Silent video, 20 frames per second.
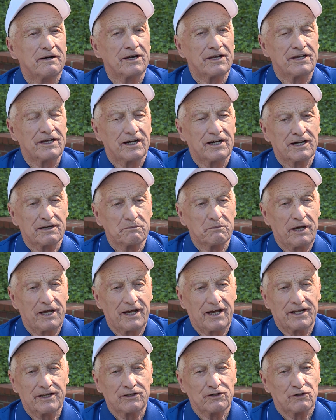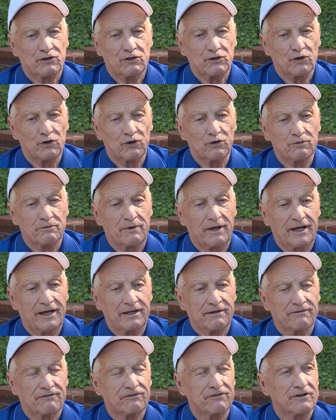young man or an old
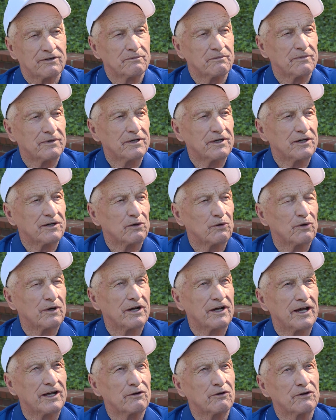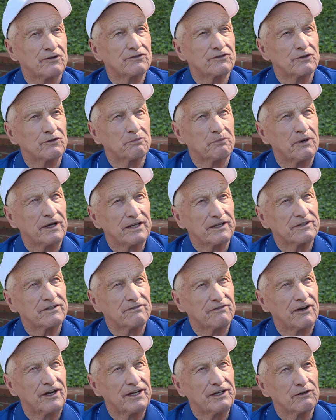man from Edwardsville,
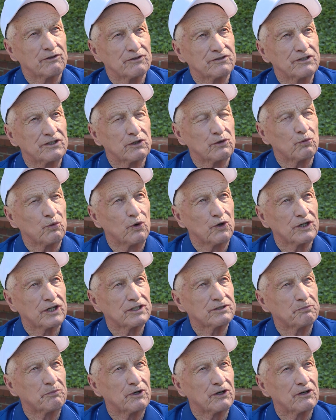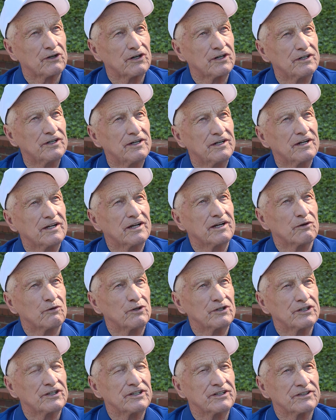Pennsylvania. It's near Wilkes-Barre,
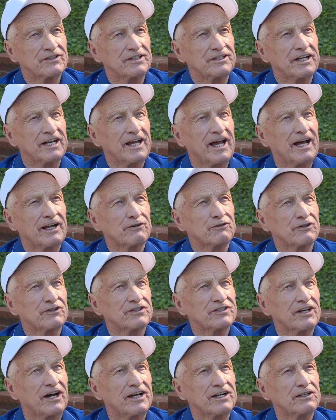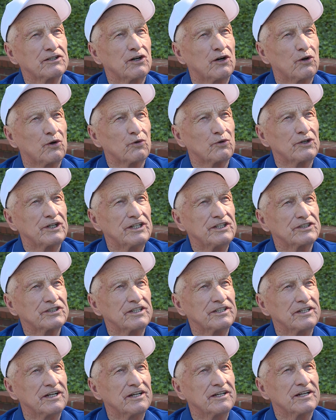which is in the anthracite coal
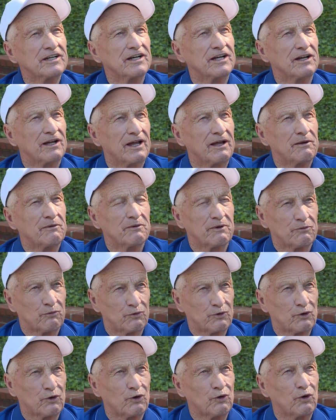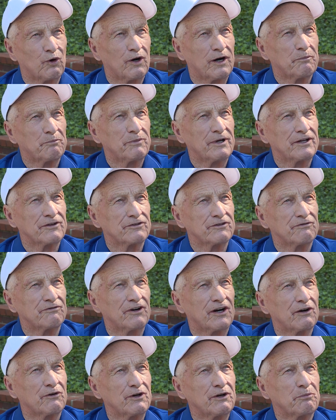region, and grew up as a
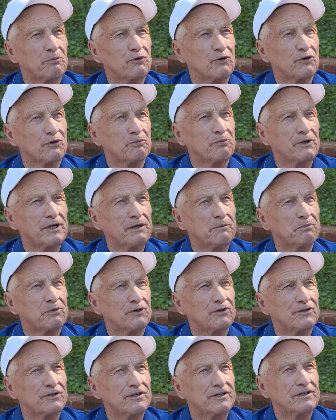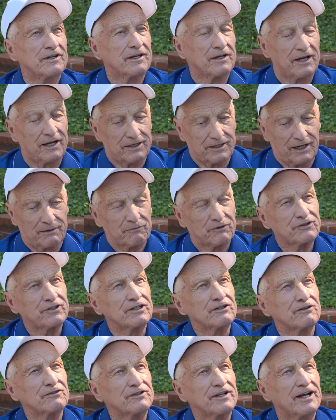very poor people, and I'm
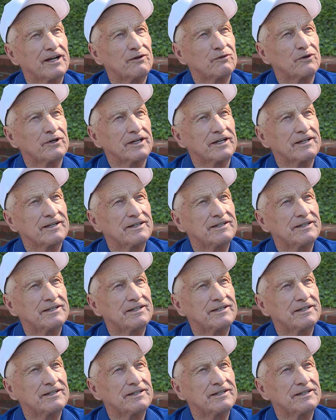still that way.